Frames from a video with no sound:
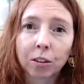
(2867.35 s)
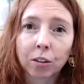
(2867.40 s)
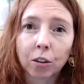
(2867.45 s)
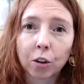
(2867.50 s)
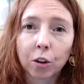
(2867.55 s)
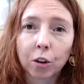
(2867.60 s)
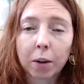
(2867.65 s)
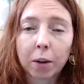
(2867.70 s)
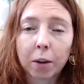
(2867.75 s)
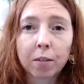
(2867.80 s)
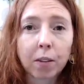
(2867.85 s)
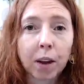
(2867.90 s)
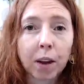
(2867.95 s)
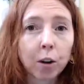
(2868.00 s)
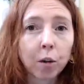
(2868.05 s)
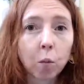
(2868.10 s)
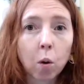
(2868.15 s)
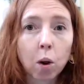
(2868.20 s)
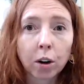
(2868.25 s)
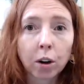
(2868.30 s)
So you may
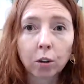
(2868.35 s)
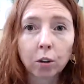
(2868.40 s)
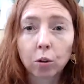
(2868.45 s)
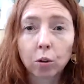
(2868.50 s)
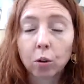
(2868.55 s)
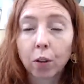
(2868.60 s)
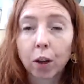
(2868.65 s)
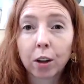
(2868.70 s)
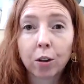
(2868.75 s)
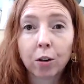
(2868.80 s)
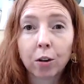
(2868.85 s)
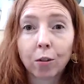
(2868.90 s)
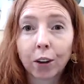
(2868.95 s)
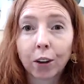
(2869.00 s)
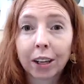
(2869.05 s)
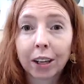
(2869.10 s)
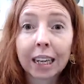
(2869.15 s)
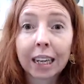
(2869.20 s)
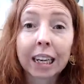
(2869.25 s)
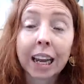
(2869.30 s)
find 1 or 2 that you
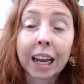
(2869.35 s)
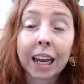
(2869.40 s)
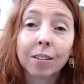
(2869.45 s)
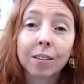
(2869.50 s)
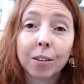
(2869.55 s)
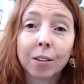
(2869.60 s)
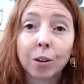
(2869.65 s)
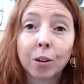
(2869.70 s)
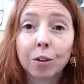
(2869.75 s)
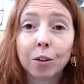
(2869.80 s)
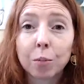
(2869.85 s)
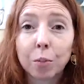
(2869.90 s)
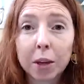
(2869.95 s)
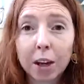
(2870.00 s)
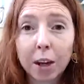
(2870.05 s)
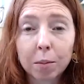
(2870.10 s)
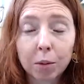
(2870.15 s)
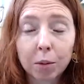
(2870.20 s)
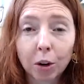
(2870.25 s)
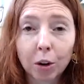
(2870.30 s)
really love, and those
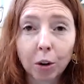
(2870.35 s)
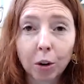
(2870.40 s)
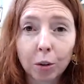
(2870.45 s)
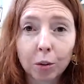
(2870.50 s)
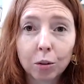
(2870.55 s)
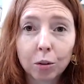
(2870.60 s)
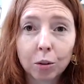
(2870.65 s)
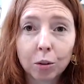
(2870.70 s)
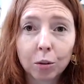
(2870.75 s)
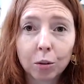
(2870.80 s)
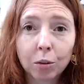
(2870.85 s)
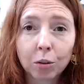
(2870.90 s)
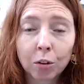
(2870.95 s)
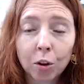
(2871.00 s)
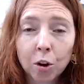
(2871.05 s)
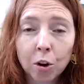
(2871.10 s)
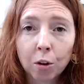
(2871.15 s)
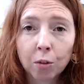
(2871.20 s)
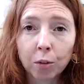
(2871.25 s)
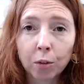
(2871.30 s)
become your go-tos
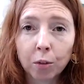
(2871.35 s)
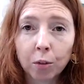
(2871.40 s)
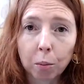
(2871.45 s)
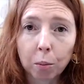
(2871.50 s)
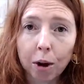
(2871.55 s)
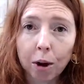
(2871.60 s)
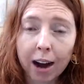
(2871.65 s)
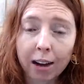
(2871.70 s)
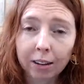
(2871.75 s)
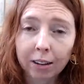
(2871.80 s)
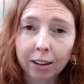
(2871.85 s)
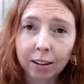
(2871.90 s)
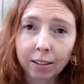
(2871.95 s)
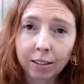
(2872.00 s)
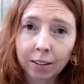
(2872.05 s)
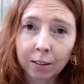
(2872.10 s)
for your practice.